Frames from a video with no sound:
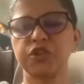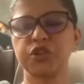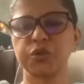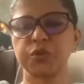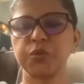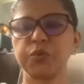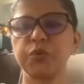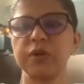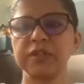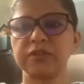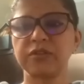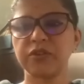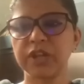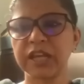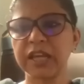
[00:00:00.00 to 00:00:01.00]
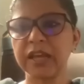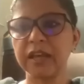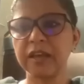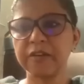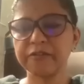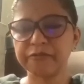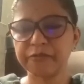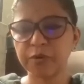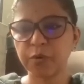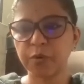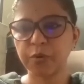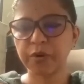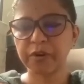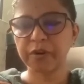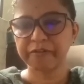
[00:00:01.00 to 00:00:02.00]
2, 3,
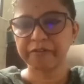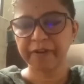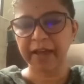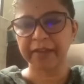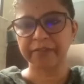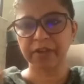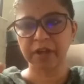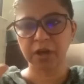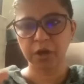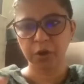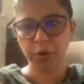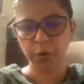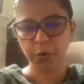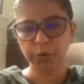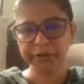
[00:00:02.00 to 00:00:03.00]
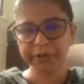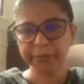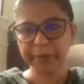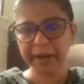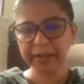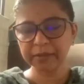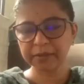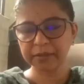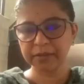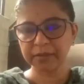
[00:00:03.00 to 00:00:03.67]
4, 5. Hold the breath.